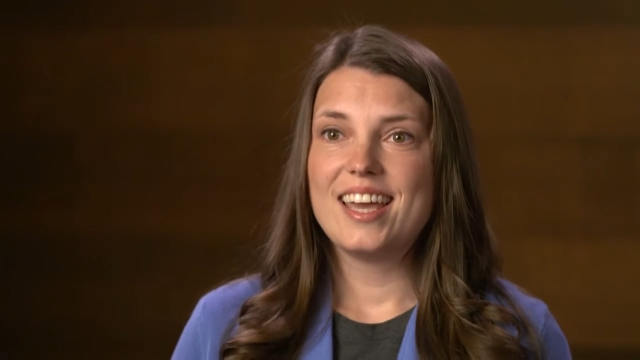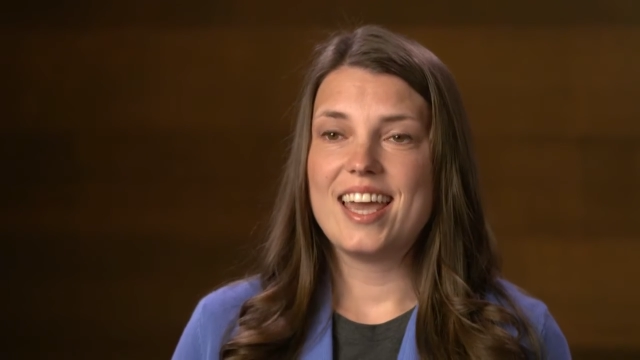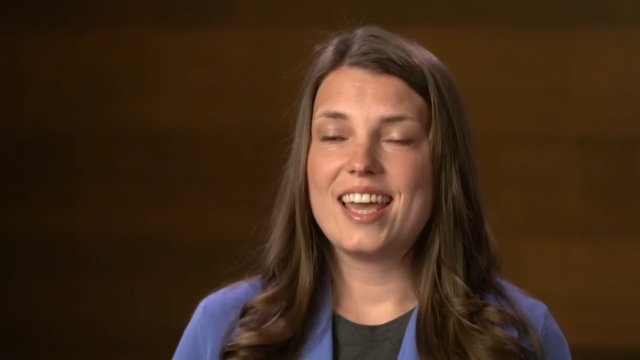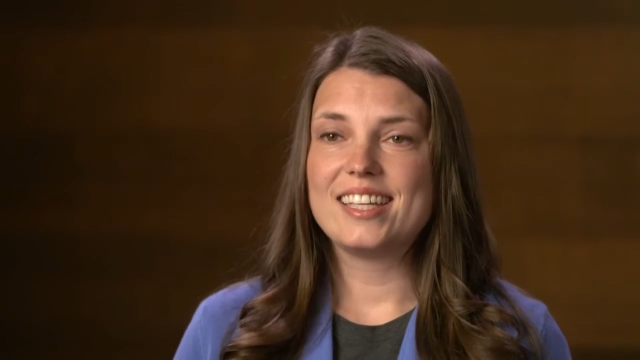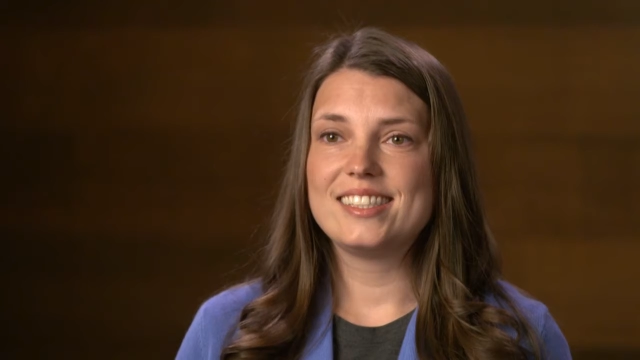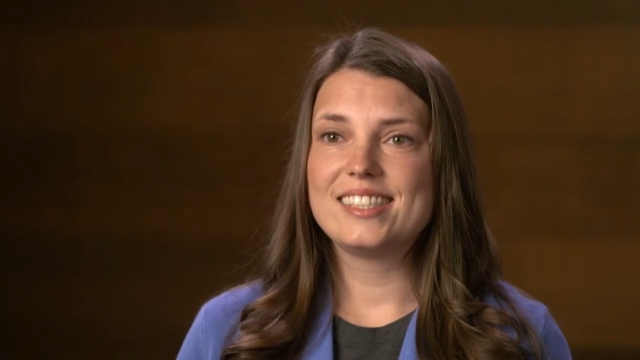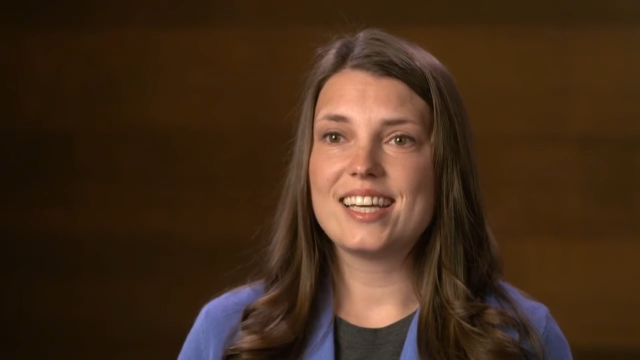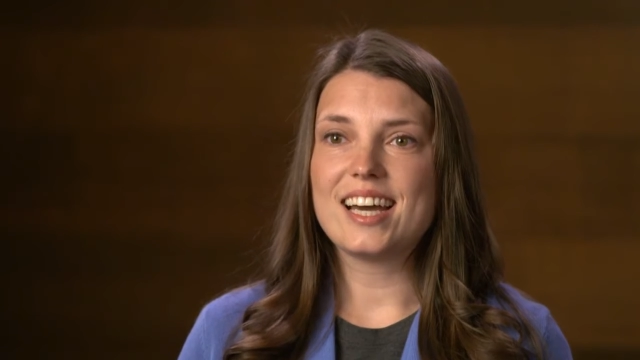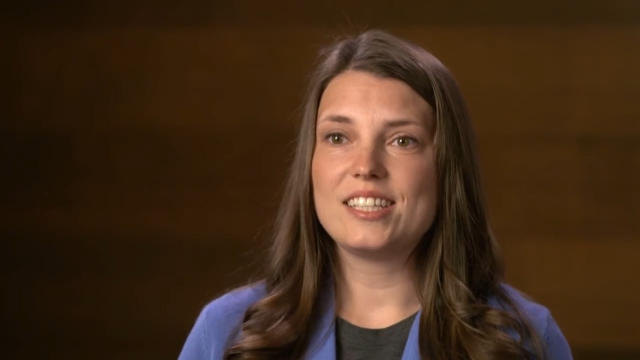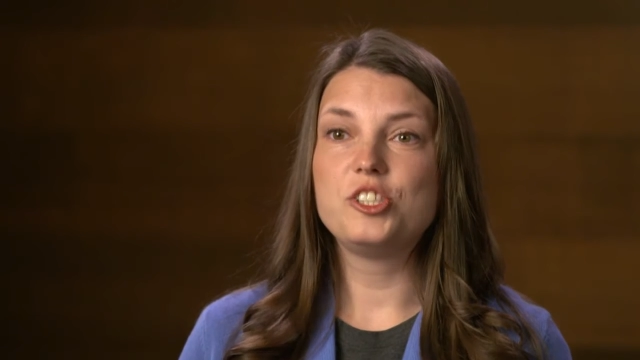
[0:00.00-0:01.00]
and
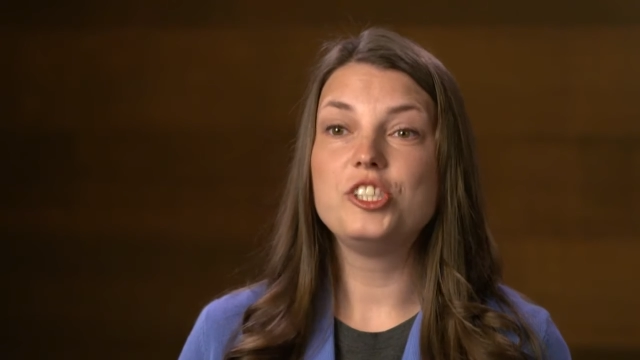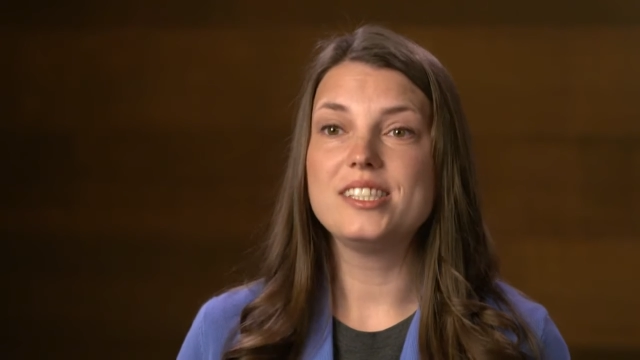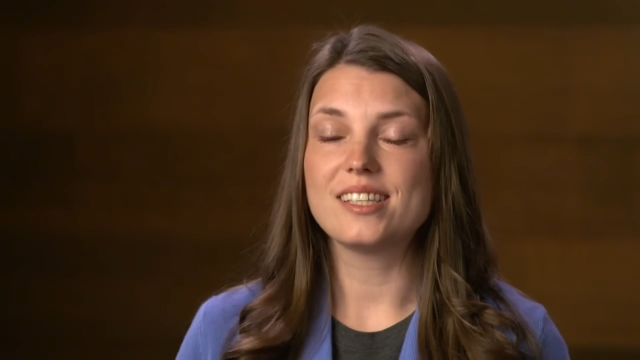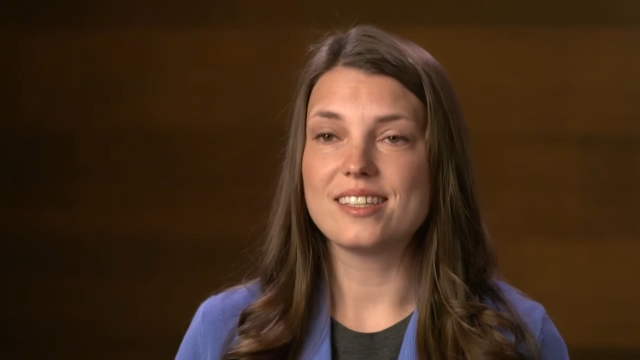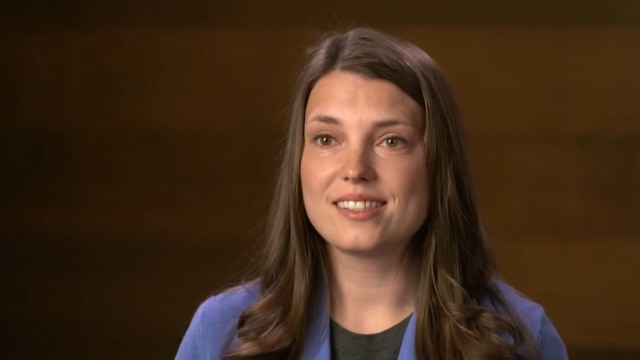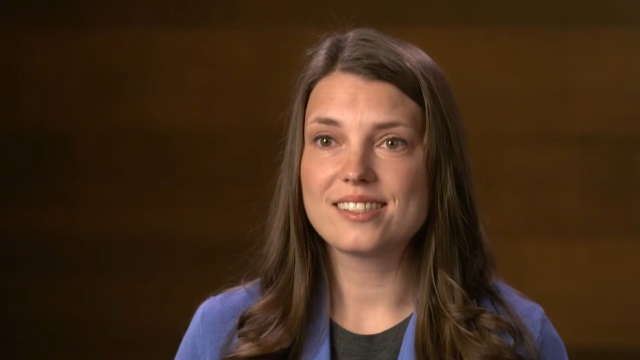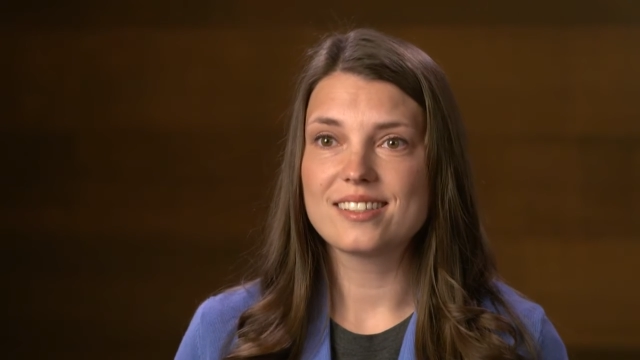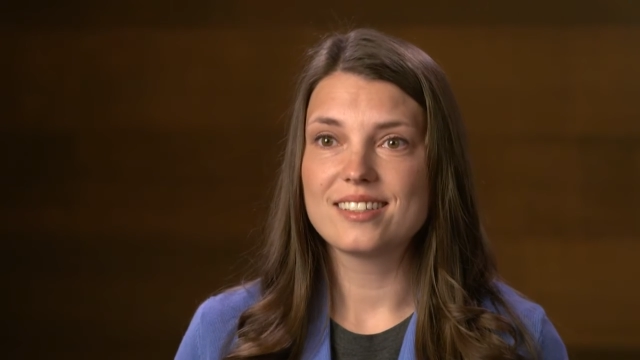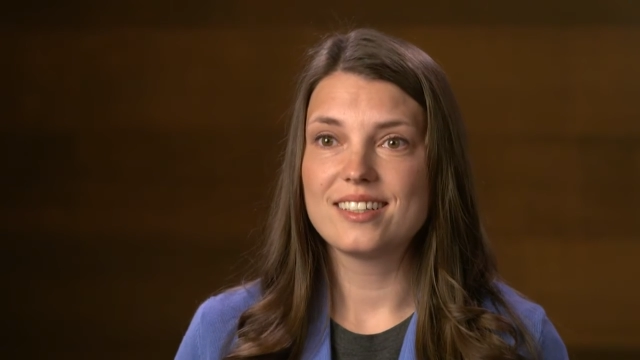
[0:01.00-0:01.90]
Jesus,